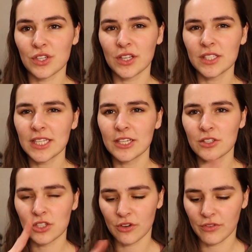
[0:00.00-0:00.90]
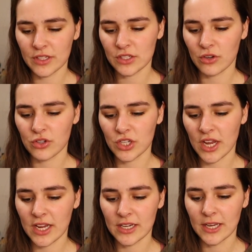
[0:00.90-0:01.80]
it looks like a surface
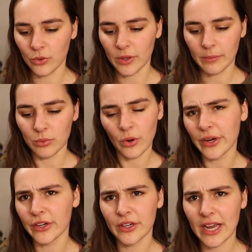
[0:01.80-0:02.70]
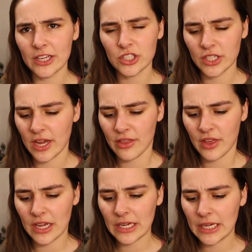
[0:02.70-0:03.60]
crocheted or embroidered, actually, I
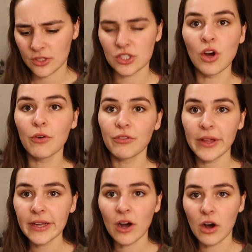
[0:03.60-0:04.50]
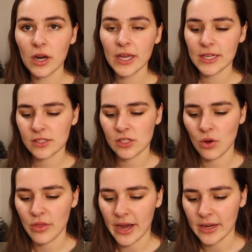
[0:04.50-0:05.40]
think, snowflake on it.
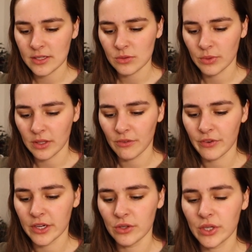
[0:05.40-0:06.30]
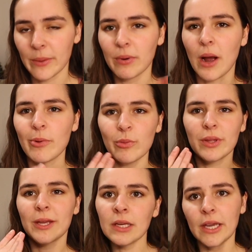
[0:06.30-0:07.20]
So that is really fun. You could
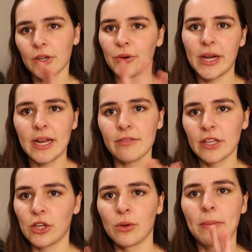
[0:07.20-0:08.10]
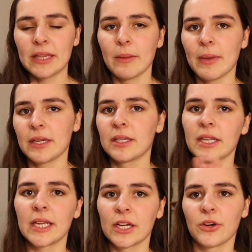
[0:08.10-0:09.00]
probably get creative, like you could make the mitten and
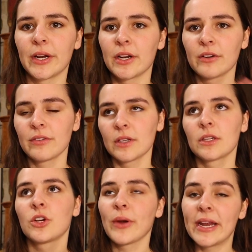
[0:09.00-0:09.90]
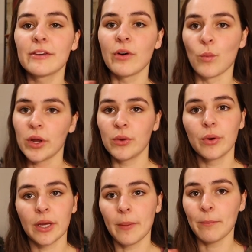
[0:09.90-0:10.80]
then get creative on what you
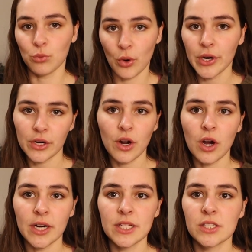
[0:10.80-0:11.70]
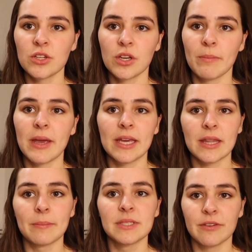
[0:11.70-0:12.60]
want to embroider on it, so you can make
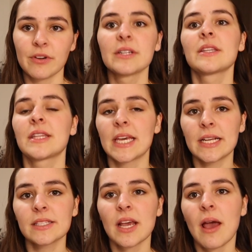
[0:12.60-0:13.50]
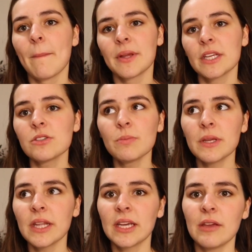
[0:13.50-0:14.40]
them different things. But this would be
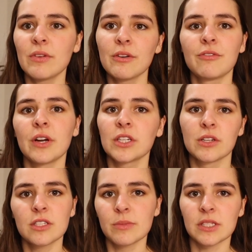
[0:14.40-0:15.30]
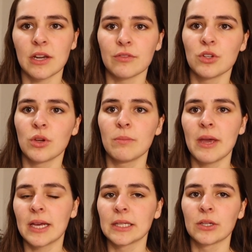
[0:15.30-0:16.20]
like even a fun Christmas gift. You could
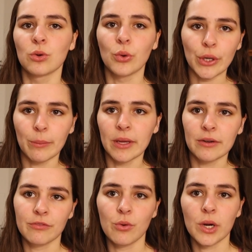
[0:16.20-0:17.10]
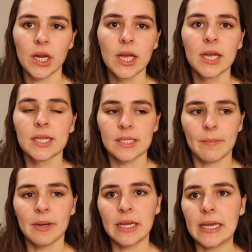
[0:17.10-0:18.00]
make a little ornament for
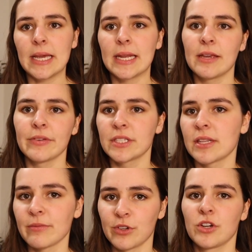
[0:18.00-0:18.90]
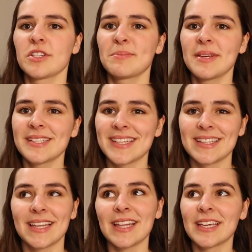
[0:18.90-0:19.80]
somebody and give it to them for Christmas,
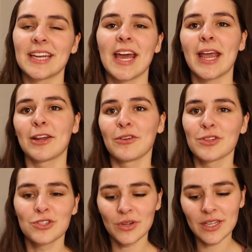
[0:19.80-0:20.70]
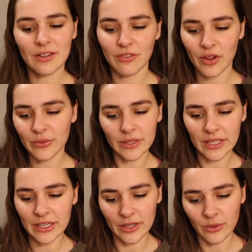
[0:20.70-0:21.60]
and then they can hang it on the tree the following
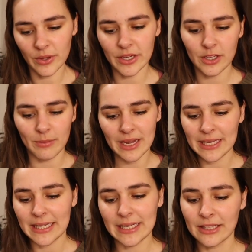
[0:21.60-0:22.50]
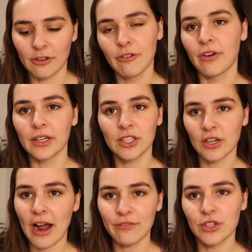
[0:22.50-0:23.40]
year. Or you can make it like a little fun
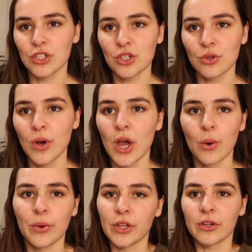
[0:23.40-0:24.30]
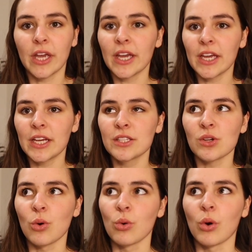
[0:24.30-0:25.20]
craft to do with your kids,
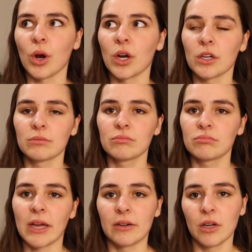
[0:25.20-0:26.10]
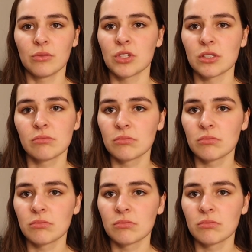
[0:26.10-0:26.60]
or I don't know, just